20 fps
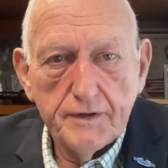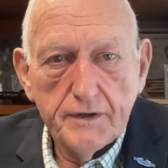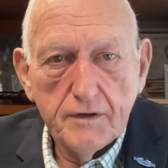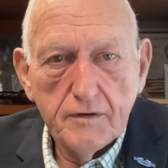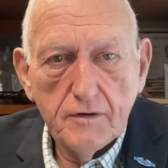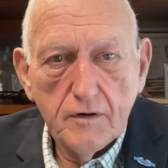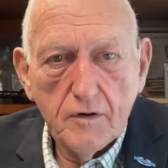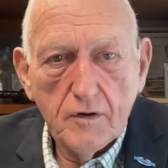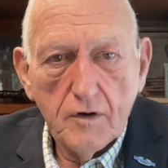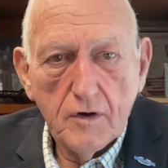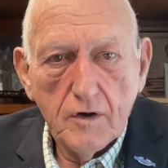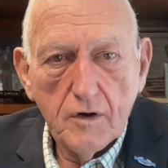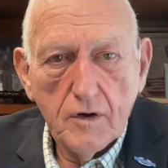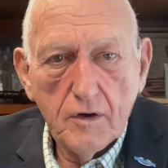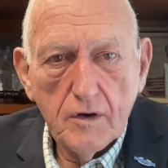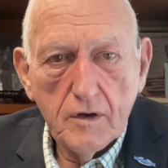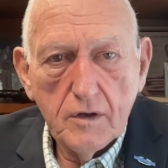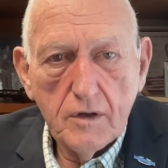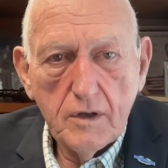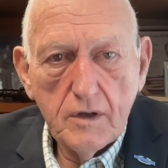
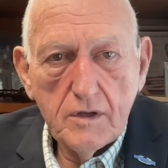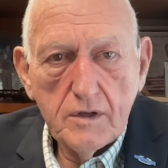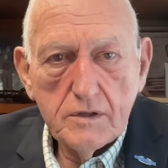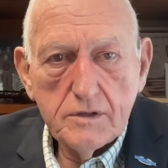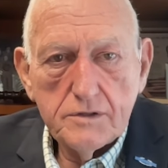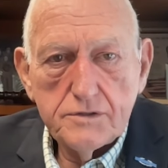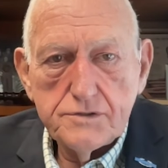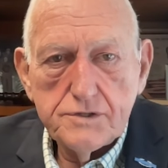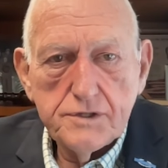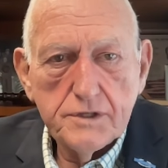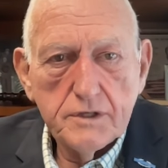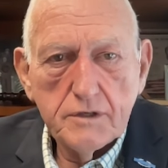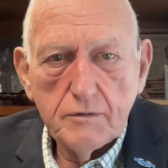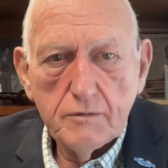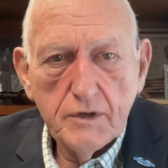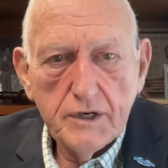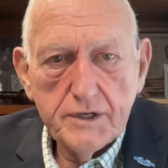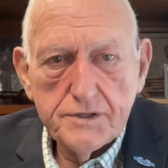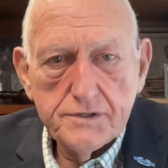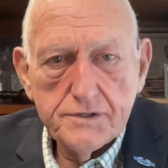are
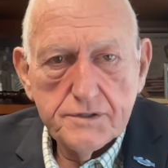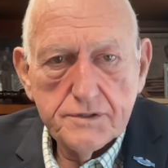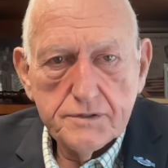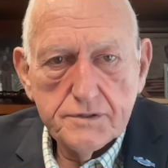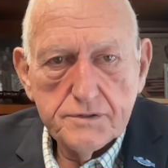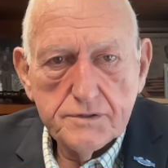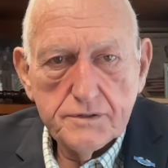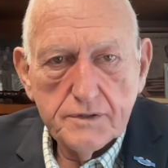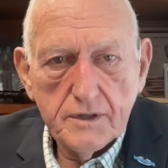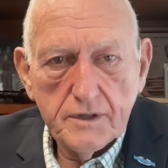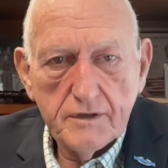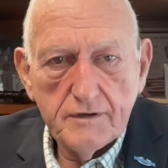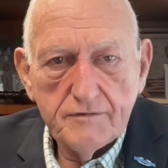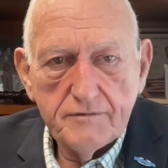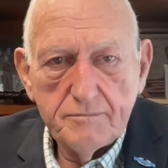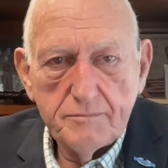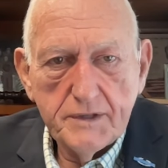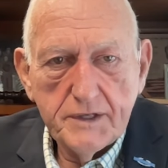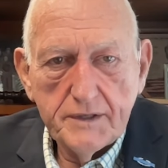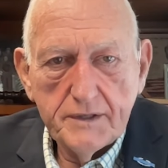generations of
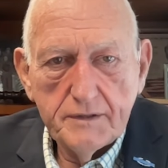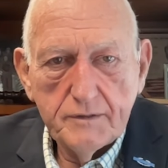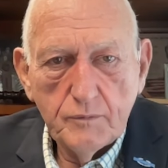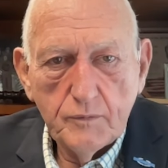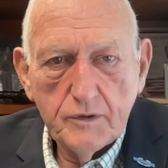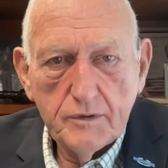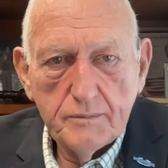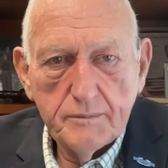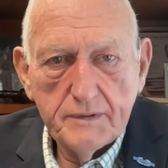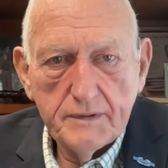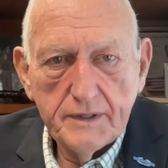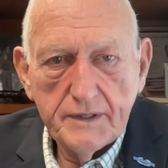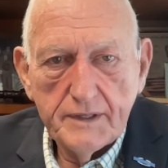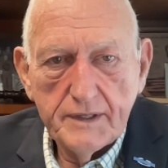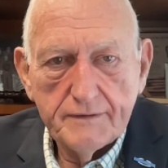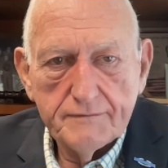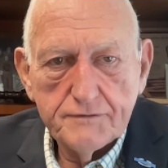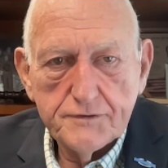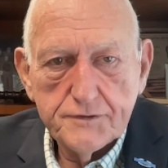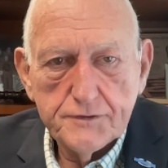men and women that
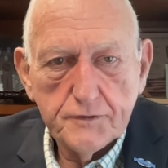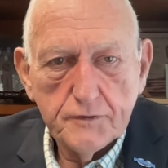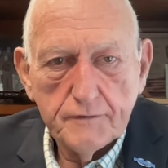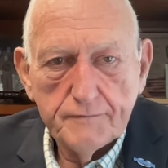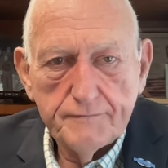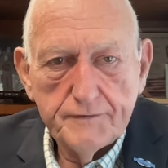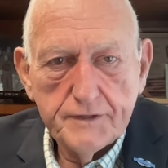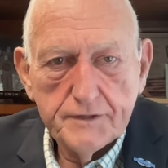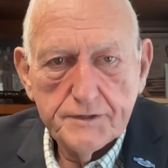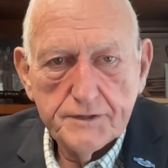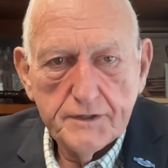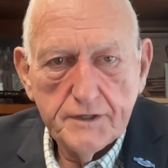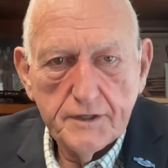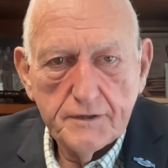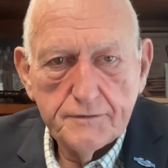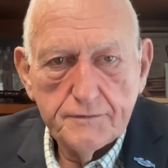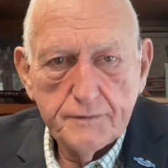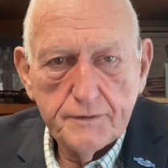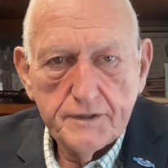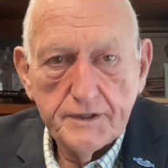have served this
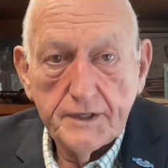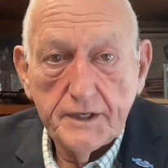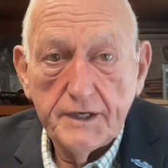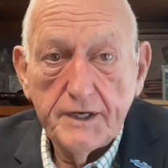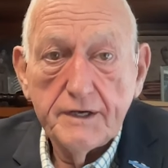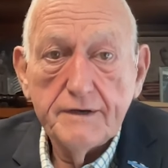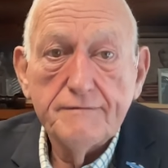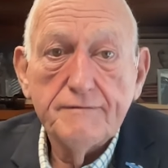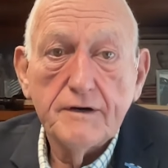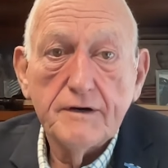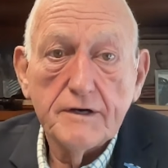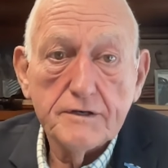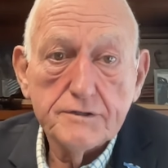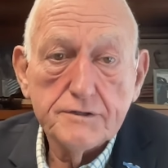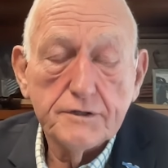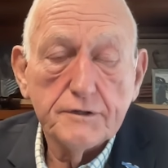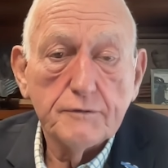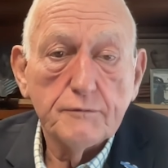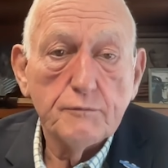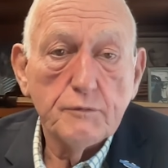country to give us
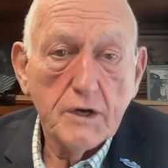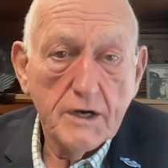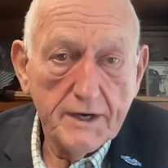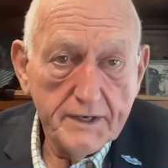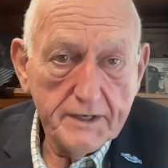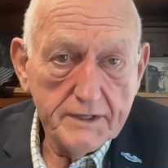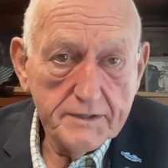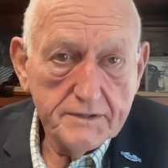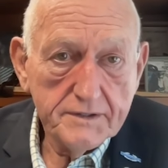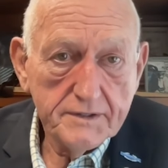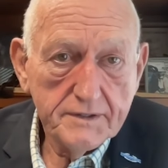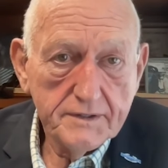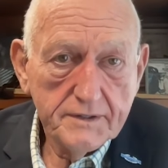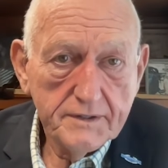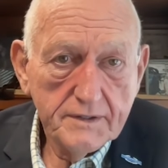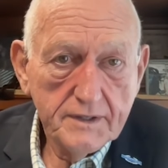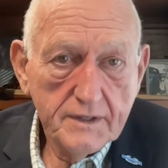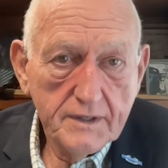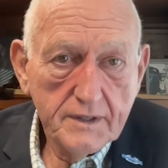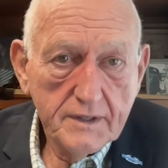the right
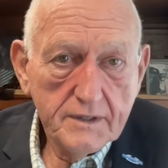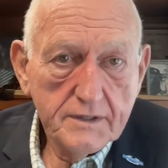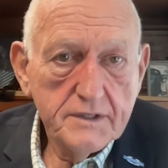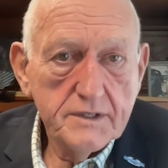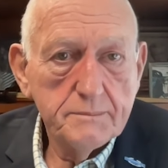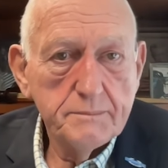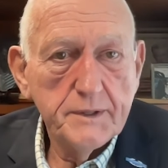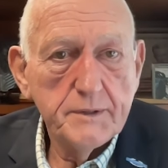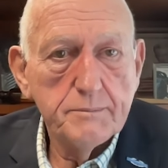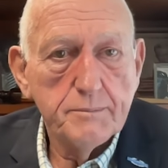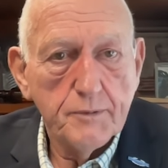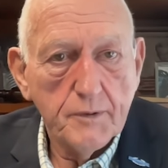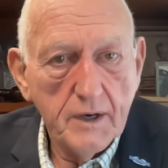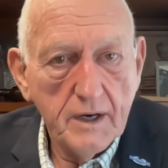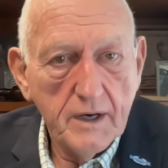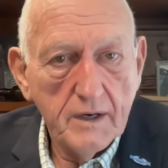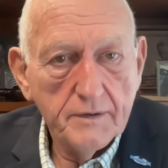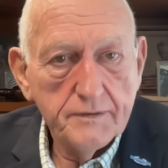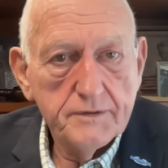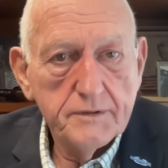to be
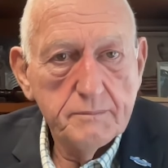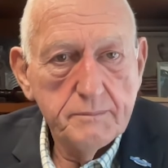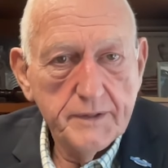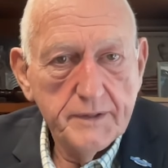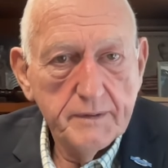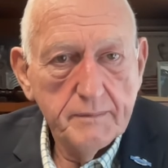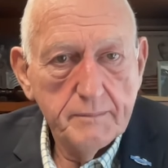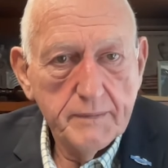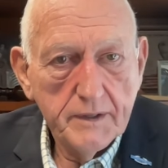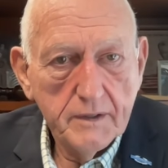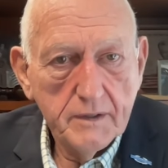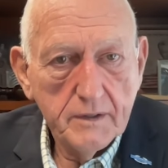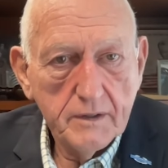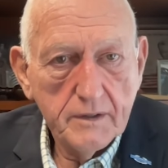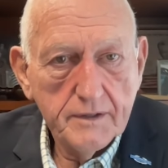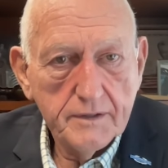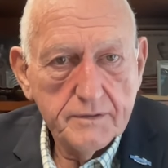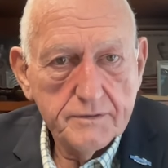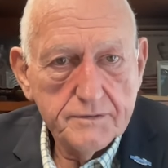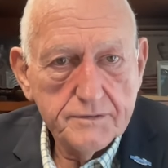proud to be
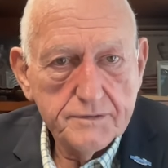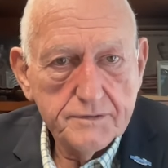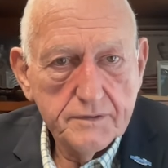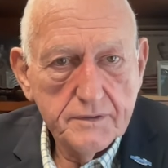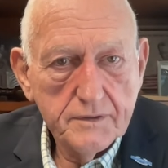Americans.